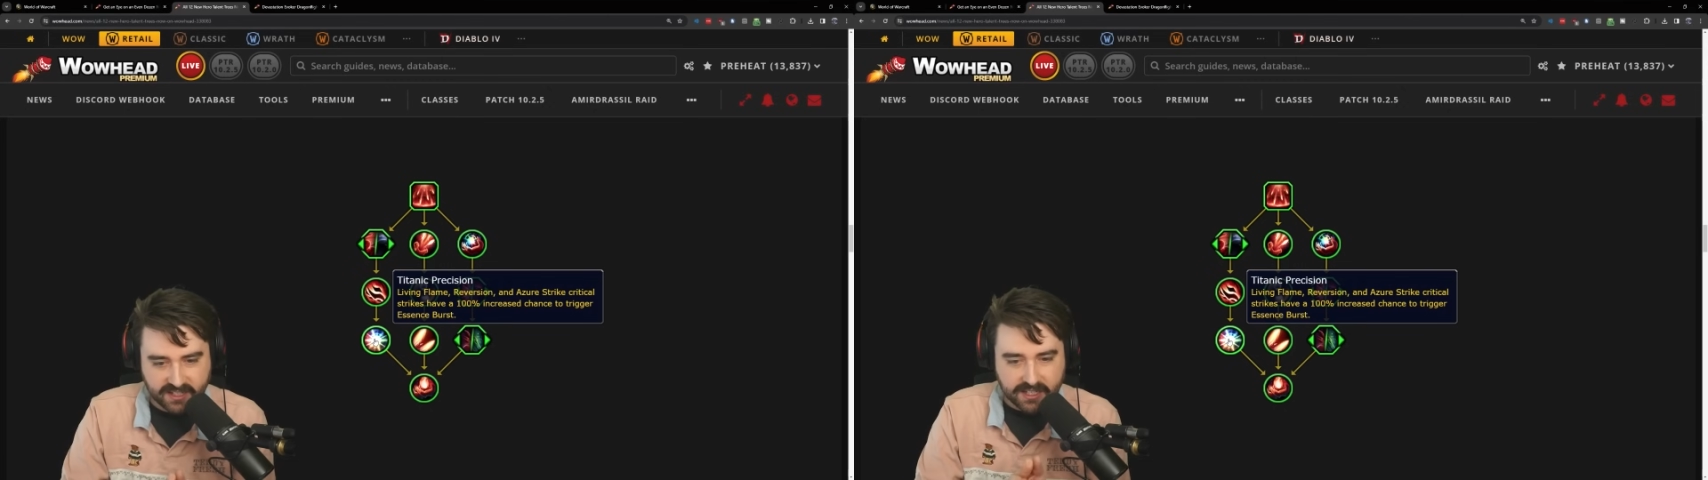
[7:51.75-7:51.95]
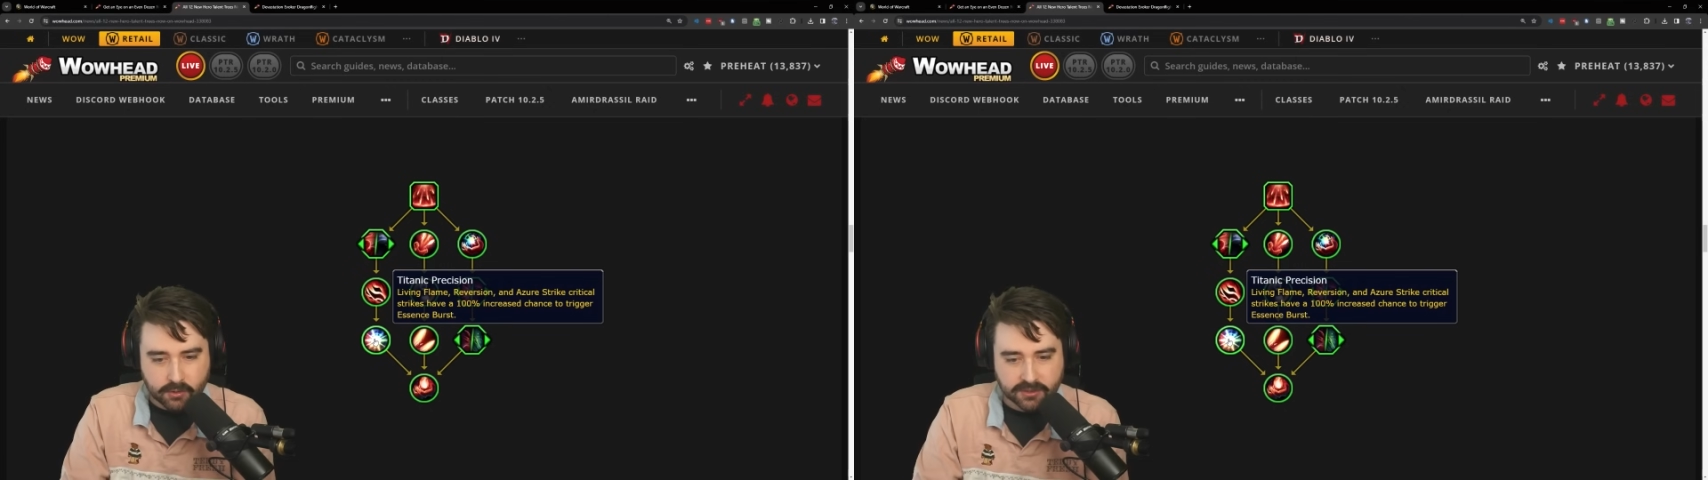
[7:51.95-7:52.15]

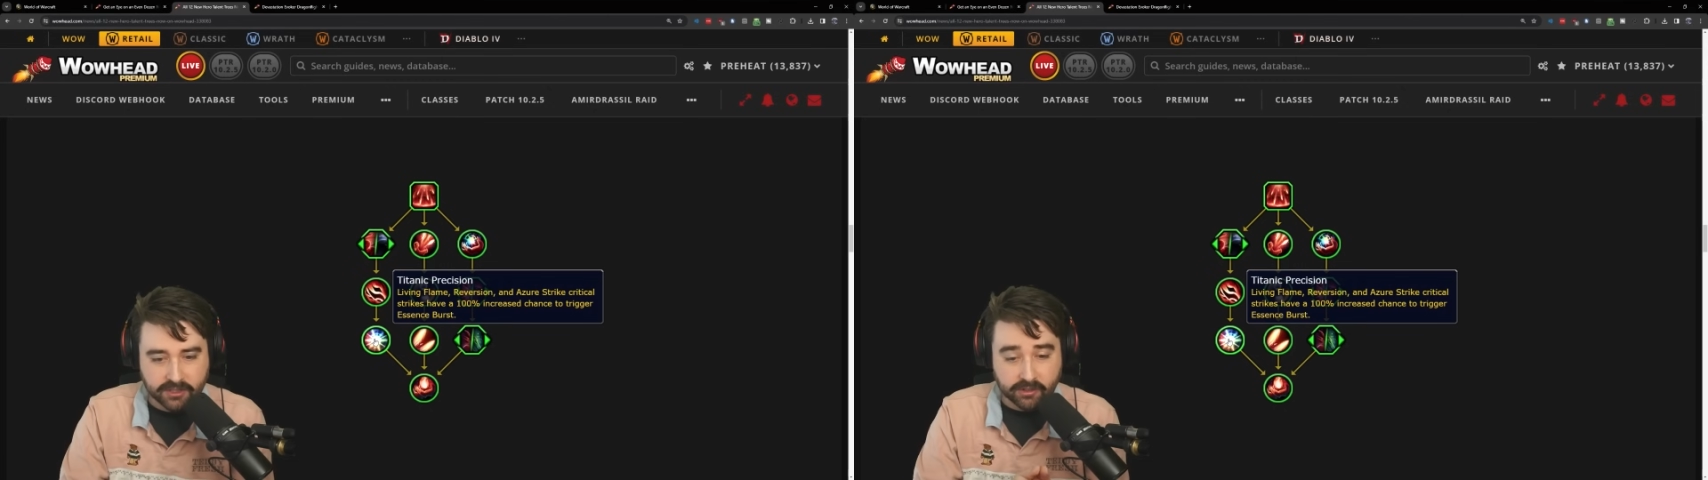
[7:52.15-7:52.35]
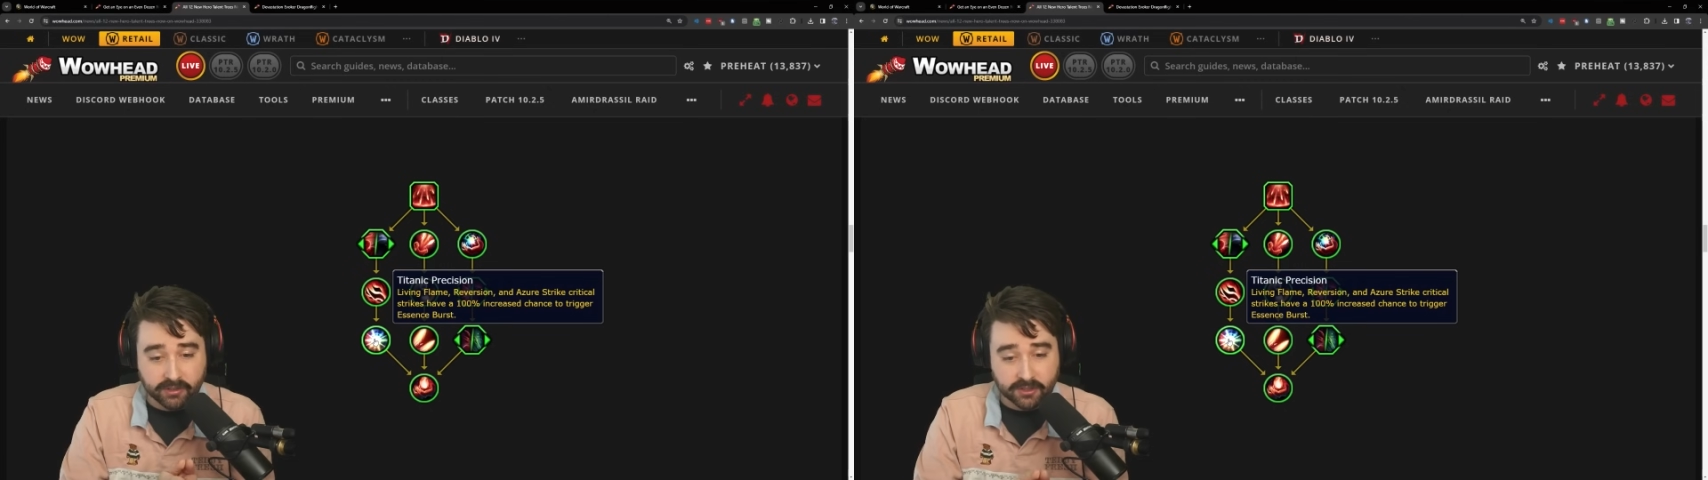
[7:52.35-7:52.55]
equal to
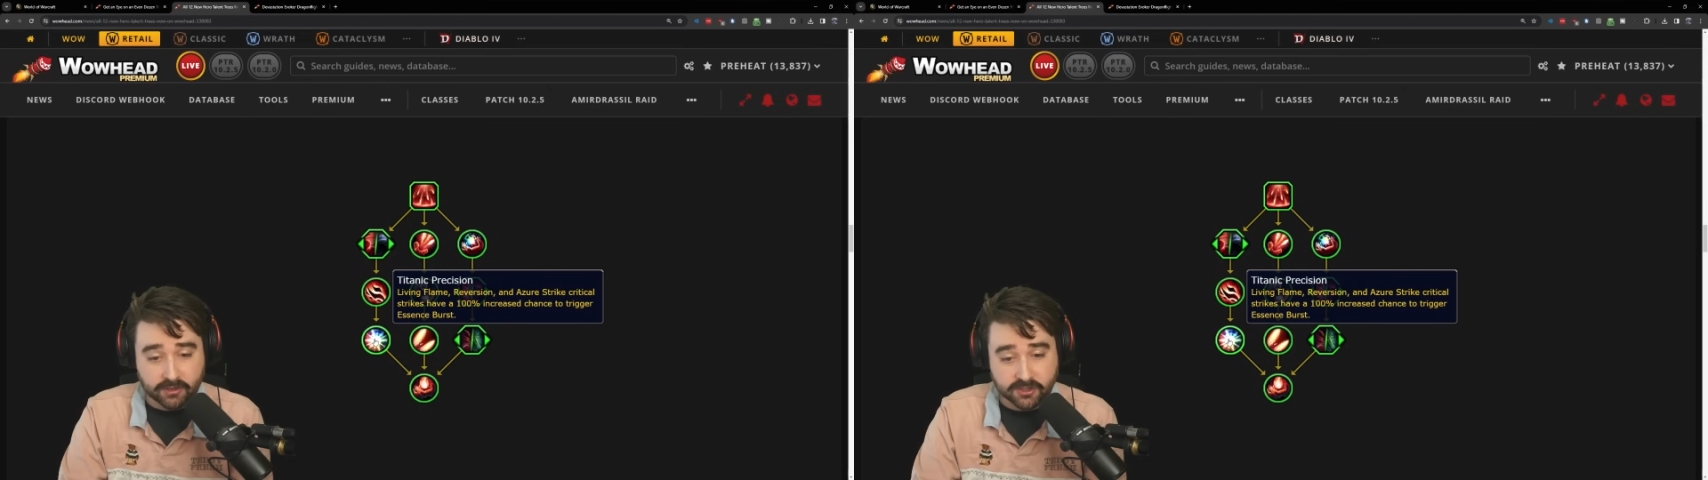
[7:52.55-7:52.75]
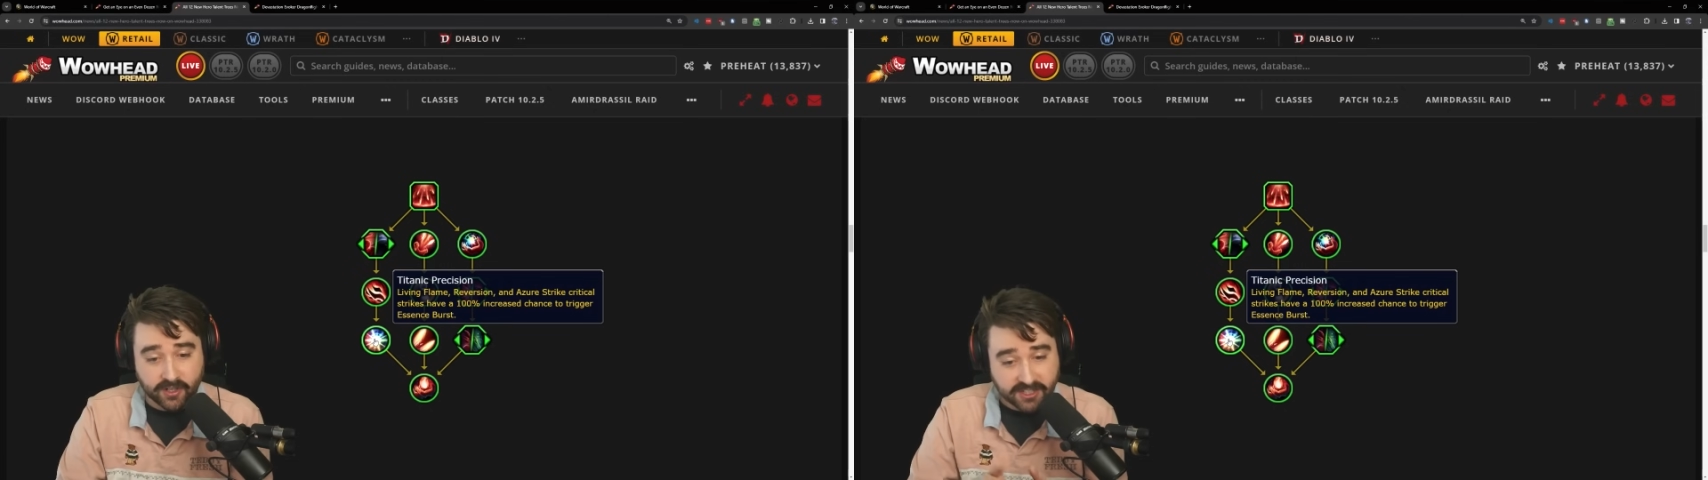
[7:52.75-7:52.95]
your
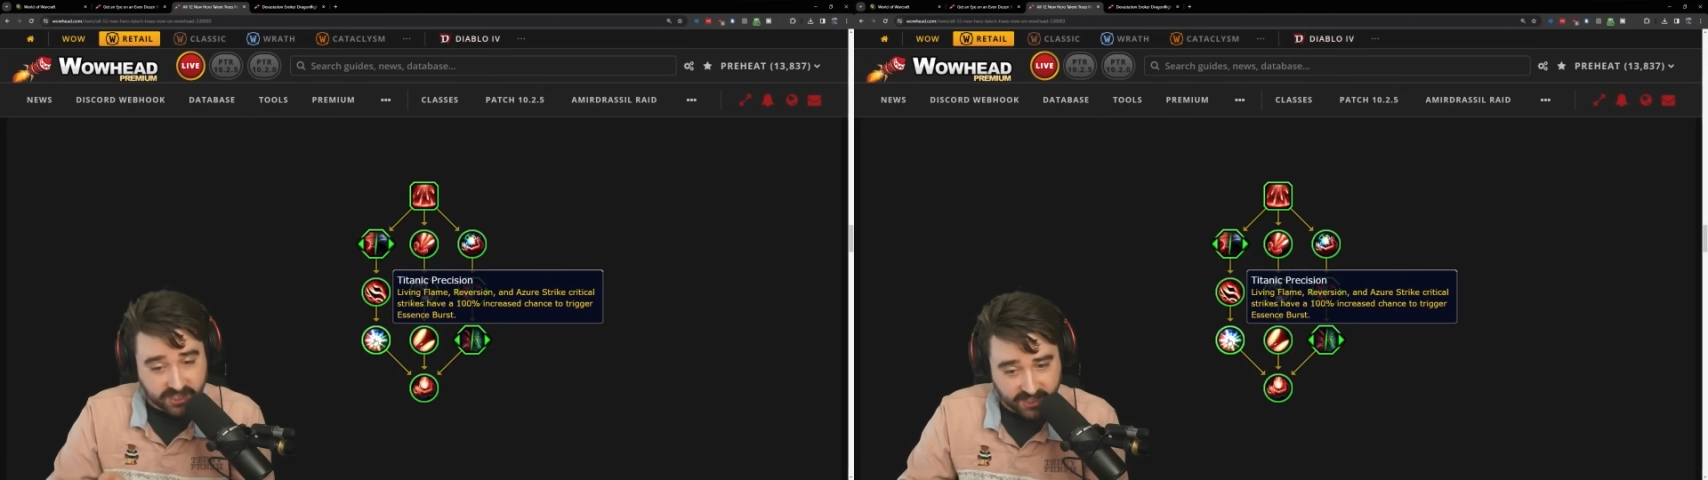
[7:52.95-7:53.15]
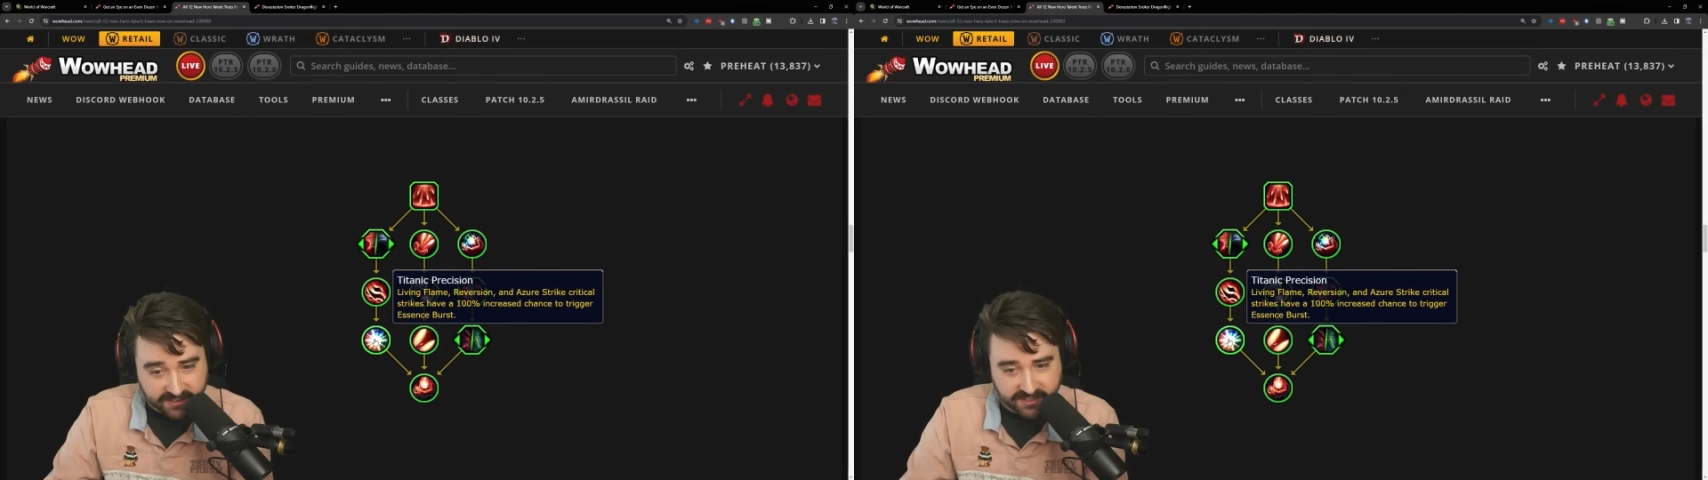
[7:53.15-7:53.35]
critical strike
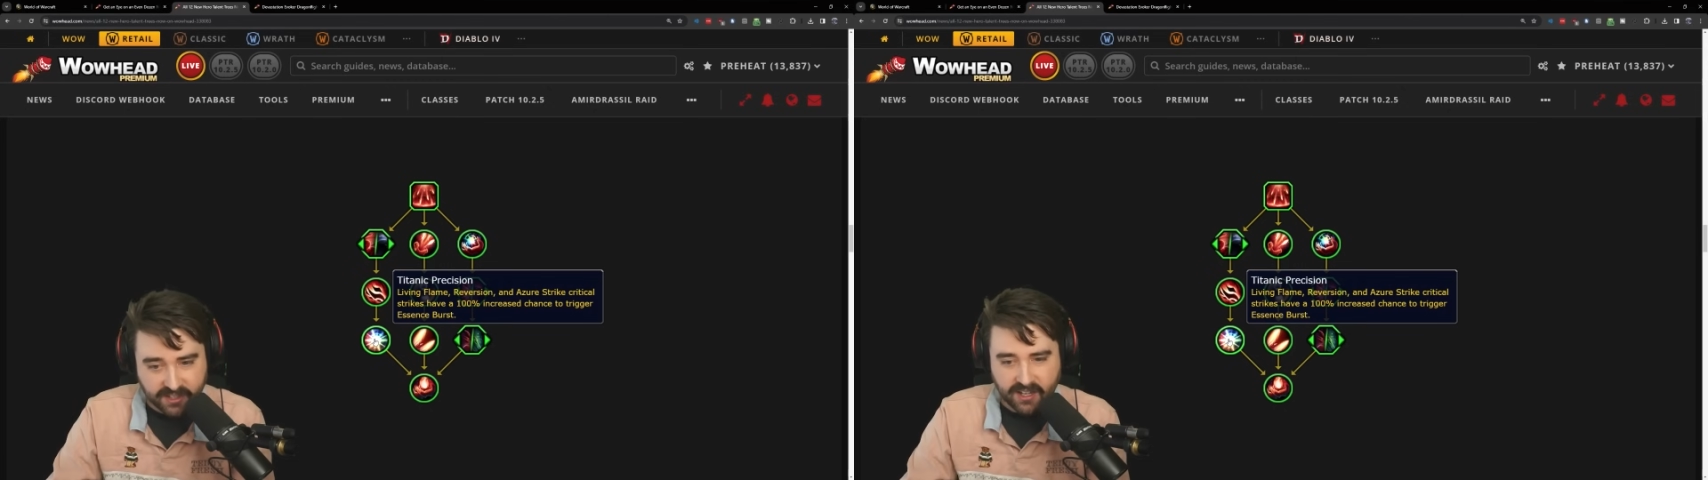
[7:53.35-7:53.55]
chance